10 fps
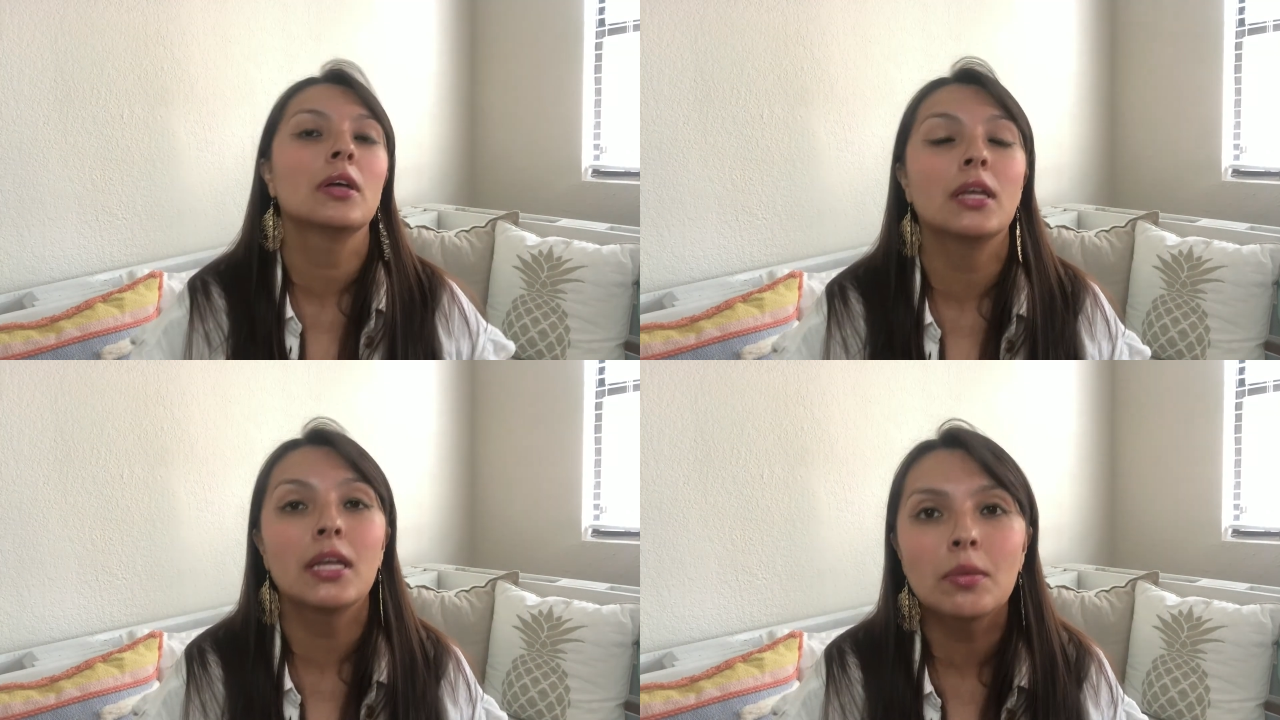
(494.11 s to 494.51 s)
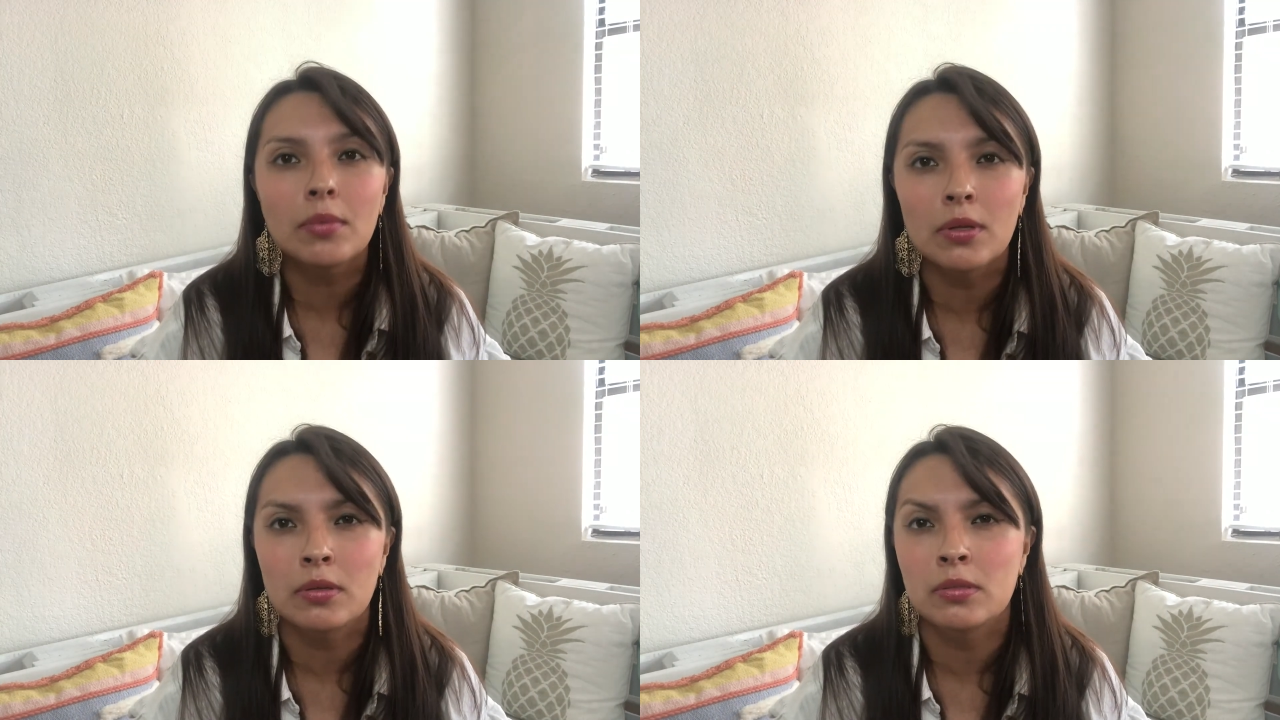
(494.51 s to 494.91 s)

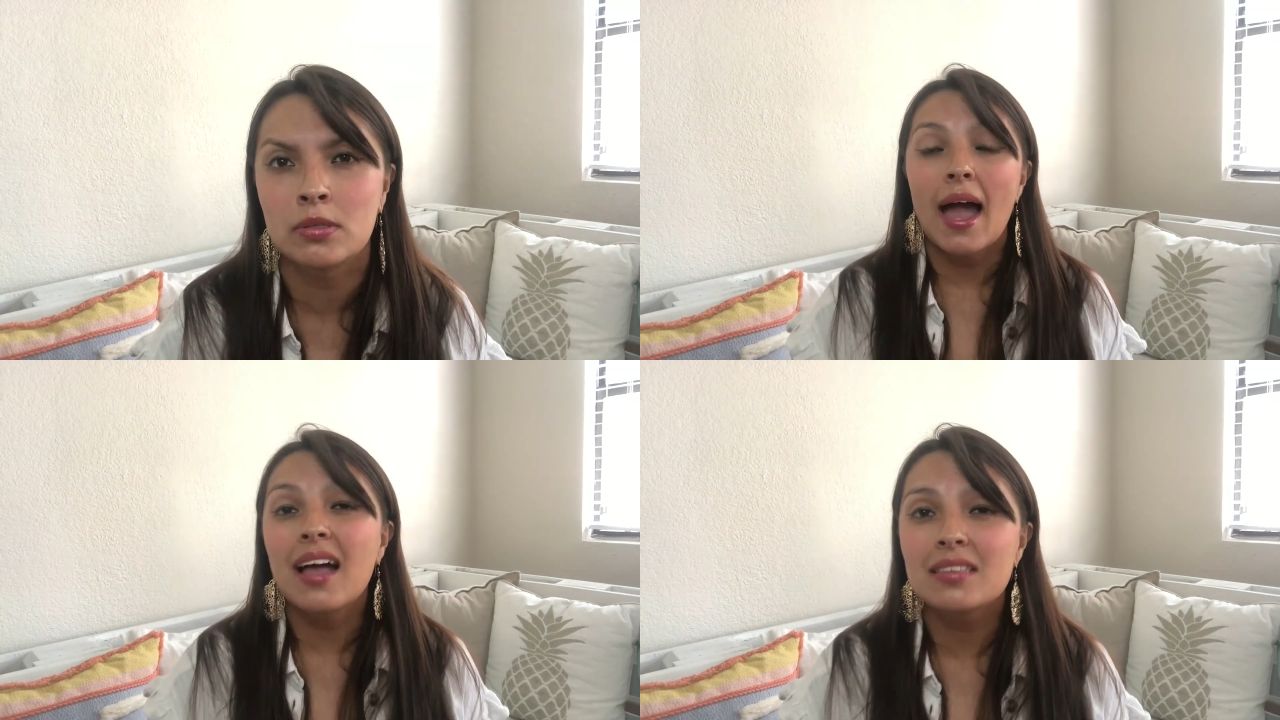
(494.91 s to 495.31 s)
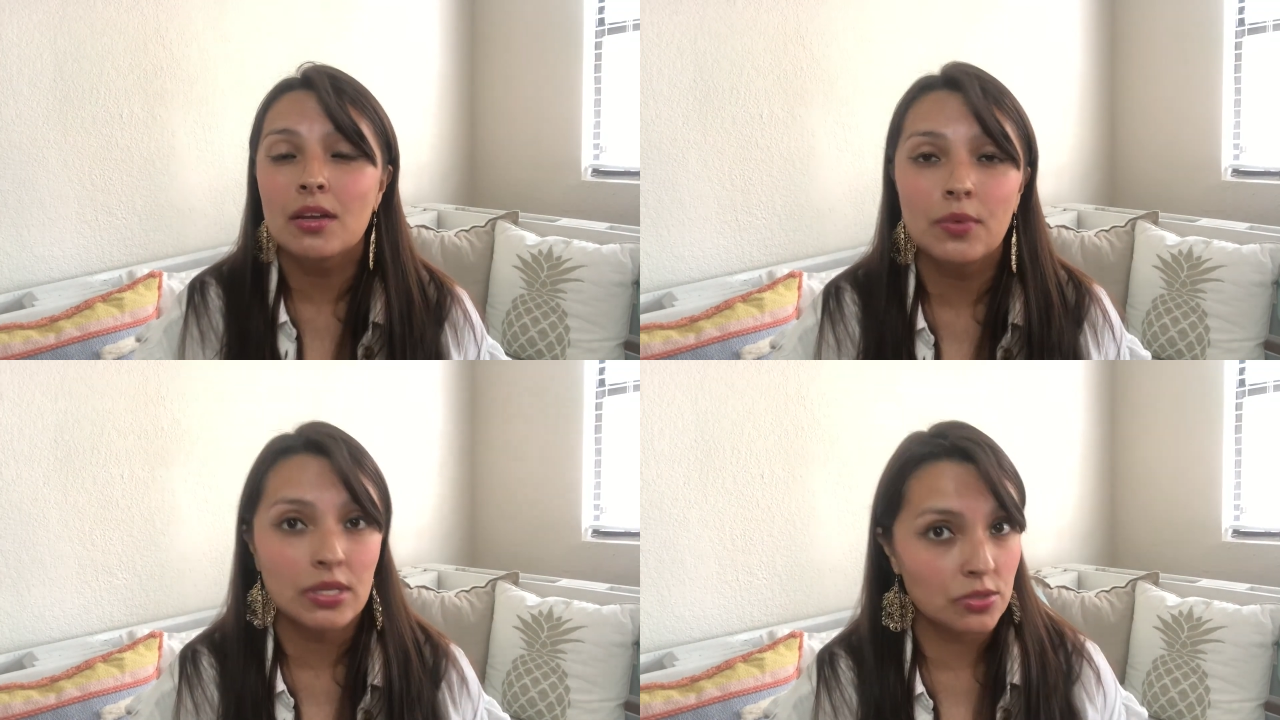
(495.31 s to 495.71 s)
emails. As a
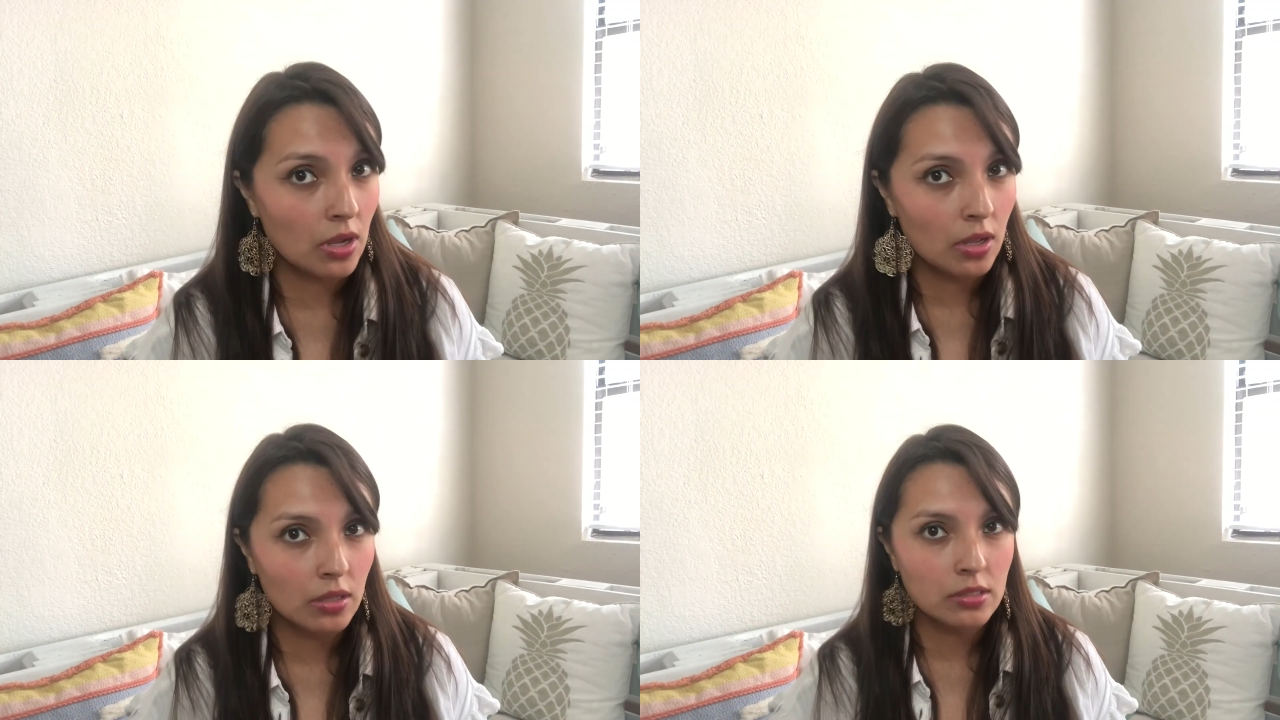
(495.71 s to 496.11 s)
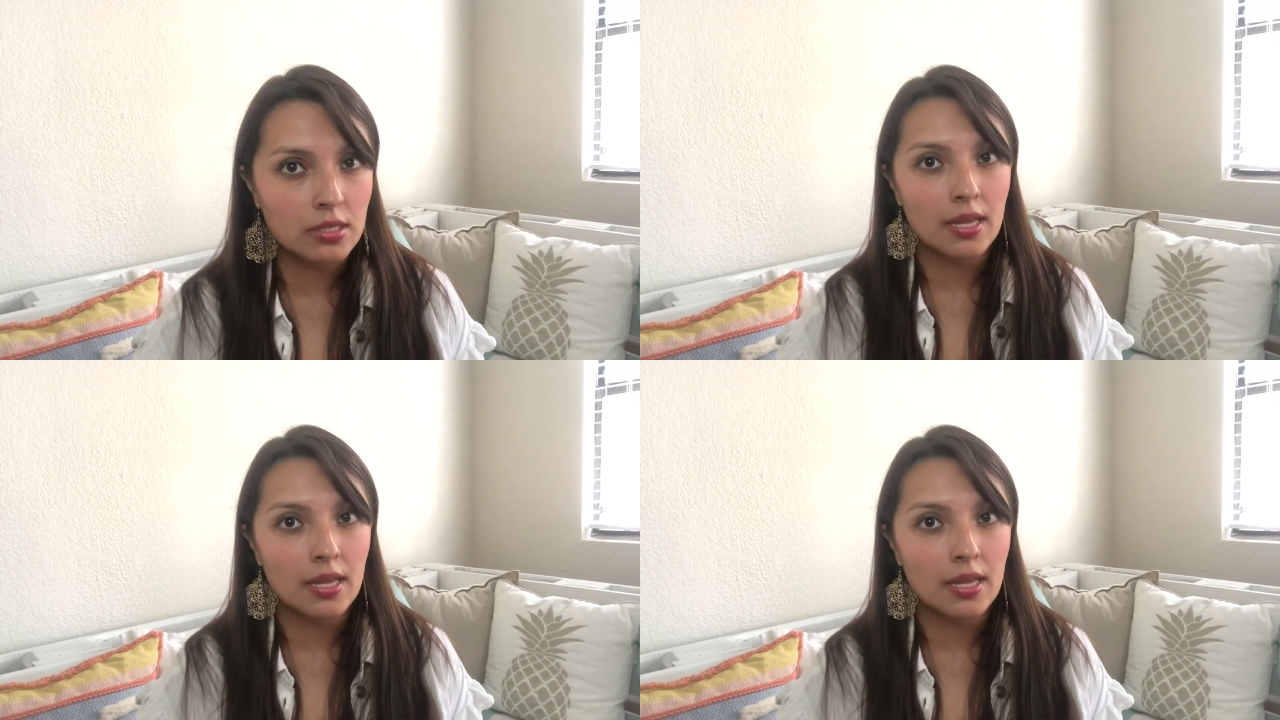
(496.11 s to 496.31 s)
result,